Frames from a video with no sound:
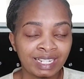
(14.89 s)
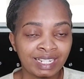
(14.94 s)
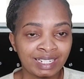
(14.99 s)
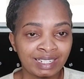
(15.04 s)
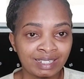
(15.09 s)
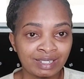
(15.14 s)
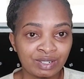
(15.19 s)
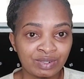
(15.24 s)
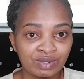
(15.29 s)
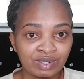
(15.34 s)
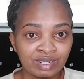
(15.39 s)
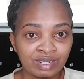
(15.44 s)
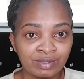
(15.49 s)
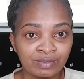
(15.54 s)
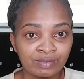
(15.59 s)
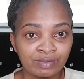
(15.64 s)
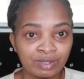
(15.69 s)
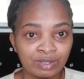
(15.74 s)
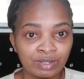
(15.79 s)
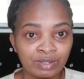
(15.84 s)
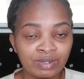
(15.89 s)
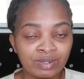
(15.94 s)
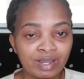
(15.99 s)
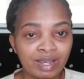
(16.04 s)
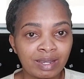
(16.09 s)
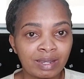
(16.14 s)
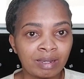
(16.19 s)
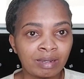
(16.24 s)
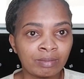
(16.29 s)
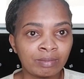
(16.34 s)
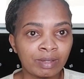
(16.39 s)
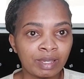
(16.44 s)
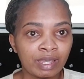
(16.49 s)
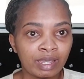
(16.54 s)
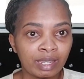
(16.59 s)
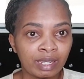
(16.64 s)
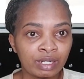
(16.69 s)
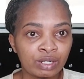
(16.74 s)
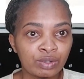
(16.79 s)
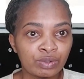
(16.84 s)
And in today's video, I'm
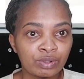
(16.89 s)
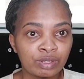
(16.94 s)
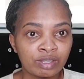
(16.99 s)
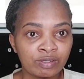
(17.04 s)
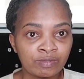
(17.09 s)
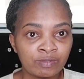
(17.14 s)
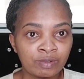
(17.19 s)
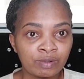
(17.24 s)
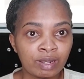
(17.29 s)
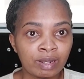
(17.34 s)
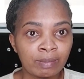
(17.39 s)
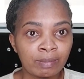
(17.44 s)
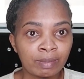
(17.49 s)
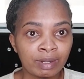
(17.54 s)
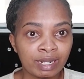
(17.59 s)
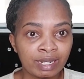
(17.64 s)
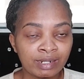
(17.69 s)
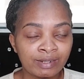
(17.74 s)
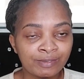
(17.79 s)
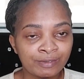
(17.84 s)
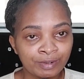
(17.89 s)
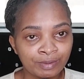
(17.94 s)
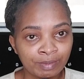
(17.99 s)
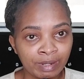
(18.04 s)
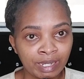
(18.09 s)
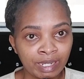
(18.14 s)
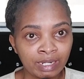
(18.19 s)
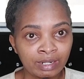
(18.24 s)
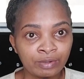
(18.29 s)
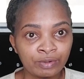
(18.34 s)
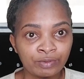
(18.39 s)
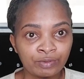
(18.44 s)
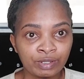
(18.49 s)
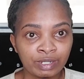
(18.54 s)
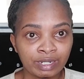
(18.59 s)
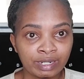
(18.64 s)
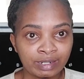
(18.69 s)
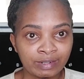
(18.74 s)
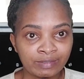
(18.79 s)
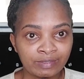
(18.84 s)
here to give you a plug for my
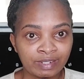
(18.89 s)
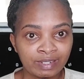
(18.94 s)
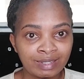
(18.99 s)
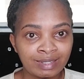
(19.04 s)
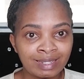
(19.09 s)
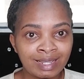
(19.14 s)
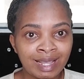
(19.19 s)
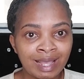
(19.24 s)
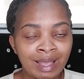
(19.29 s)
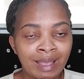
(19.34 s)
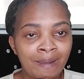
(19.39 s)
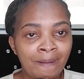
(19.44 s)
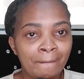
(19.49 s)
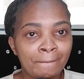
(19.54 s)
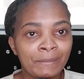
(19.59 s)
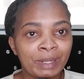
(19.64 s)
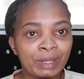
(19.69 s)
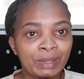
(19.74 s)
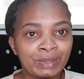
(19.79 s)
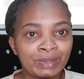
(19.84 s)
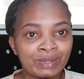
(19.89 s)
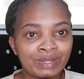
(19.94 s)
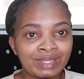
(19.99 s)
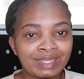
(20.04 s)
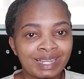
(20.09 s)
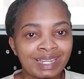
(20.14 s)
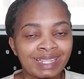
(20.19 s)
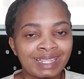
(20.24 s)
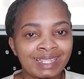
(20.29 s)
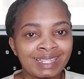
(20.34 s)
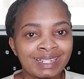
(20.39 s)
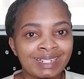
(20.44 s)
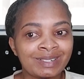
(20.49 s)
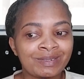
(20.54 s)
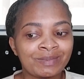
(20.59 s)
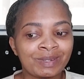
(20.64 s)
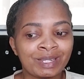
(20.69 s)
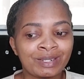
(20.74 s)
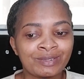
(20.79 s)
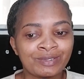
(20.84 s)
duvet covers because I get
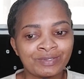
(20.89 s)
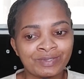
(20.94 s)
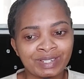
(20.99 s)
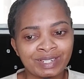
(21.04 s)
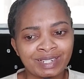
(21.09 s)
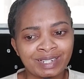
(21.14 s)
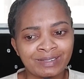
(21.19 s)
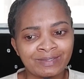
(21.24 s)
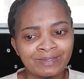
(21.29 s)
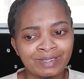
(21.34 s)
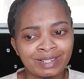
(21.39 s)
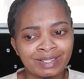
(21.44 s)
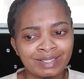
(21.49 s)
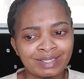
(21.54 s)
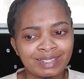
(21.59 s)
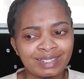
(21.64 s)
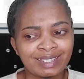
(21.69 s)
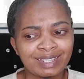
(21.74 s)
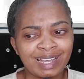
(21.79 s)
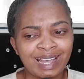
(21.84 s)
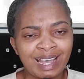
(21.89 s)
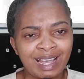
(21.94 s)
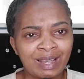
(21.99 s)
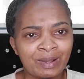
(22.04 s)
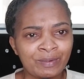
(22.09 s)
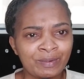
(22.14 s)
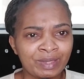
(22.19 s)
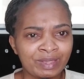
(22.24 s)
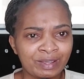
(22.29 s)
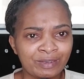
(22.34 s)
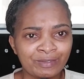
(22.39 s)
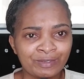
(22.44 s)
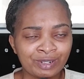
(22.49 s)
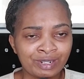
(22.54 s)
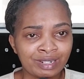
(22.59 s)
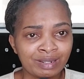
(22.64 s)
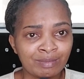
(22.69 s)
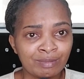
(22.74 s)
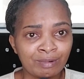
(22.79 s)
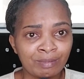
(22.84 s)
my duvet covers with
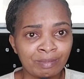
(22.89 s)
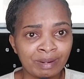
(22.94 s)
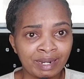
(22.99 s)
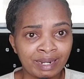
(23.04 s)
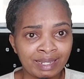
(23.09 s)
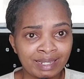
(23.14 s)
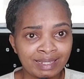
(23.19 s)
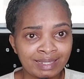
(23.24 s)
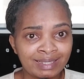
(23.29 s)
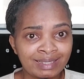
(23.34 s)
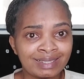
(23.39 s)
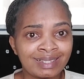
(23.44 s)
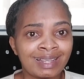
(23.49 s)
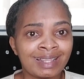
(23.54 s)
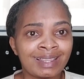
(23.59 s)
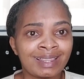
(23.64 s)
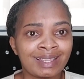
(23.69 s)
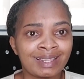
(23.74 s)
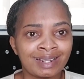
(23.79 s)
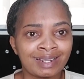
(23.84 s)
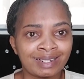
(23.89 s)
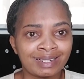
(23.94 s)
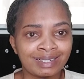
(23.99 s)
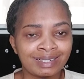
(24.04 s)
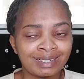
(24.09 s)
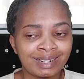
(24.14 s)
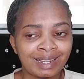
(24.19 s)
affordable price than